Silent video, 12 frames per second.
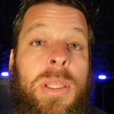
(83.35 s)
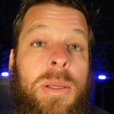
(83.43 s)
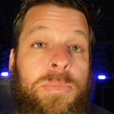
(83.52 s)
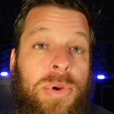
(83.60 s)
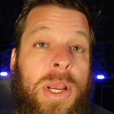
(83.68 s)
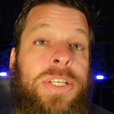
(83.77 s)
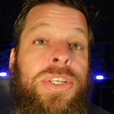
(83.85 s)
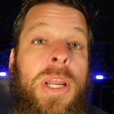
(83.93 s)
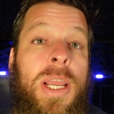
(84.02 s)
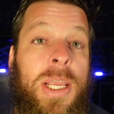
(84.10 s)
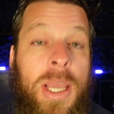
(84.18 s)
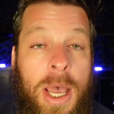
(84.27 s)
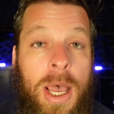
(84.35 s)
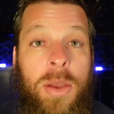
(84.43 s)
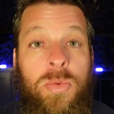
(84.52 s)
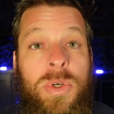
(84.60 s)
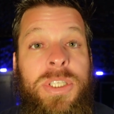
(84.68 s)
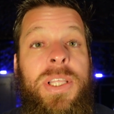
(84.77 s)
the impression I
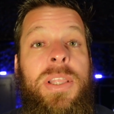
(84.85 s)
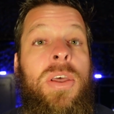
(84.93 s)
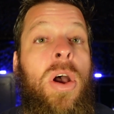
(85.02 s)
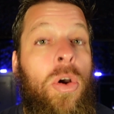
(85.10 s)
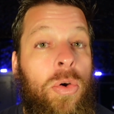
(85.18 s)
got was that the